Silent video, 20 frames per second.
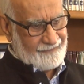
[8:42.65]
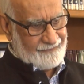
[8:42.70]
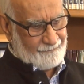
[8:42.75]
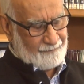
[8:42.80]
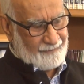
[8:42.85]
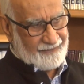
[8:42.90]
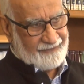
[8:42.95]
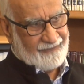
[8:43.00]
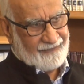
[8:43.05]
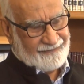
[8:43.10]

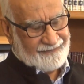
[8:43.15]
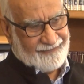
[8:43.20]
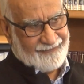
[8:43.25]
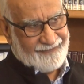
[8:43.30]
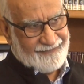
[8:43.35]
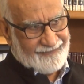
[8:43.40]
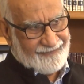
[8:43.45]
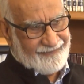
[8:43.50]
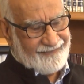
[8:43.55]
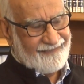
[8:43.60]
But
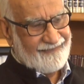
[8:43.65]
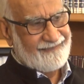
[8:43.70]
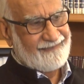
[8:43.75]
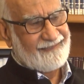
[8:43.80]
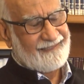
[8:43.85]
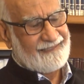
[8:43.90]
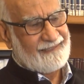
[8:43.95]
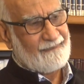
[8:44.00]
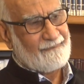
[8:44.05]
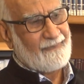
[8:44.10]

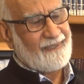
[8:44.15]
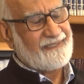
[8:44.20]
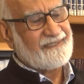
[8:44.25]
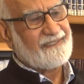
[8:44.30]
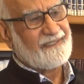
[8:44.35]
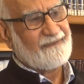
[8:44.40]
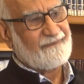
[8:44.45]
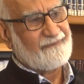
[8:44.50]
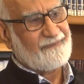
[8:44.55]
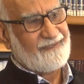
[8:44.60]
in the month
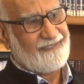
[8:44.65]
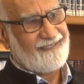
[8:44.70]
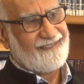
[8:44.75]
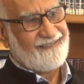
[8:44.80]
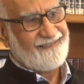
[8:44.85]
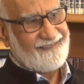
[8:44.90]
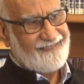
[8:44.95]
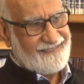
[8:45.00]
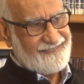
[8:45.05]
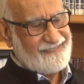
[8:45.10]
of
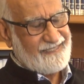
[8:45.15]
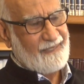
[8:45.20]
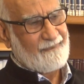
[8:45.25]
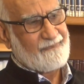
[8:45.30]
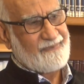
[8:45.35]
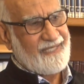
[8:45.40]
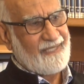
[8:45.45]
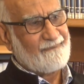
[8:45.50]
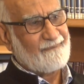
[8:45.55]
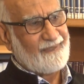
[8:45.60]

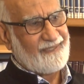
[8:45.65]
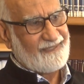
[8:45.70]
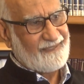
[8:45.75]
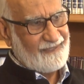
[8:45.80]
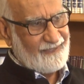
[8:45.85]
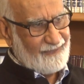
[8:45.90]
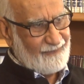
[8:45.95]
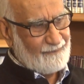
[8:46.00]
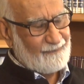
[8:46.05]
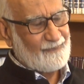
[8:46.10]
September,
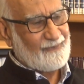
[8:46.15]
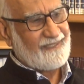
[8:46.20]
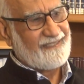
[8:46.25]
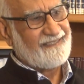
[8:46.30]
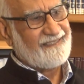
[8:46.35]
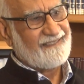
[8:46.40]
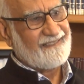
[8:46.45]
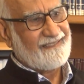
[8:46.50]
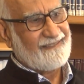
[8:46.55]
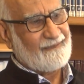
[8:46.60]

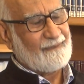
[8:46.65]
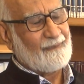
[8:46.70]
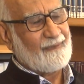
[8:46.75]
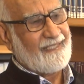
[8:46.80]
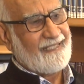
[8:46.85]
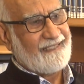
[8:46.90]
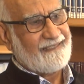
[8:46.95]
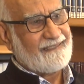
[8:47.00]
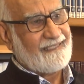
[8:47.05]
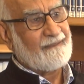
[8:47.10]
we
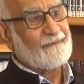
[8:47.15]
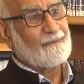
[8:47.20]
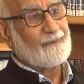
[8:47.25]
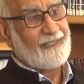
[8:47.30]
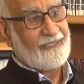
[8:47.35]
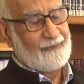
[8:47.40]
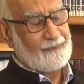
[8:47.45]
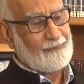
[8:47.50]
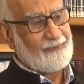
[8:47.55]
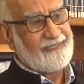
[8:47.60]
donate, and we are
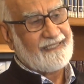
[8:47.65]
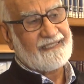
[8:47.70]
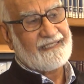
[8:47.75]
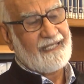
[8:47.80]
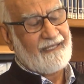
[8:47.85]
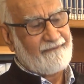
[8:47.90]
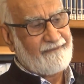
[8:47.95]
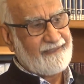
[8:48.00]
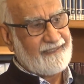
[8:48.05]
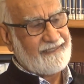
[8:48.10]
doing it
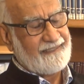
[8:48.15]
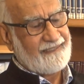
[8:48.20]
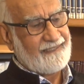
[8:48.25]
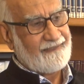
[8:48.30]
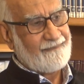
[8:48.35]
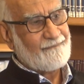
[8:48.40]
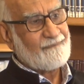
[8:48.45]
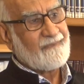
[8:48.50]
every year.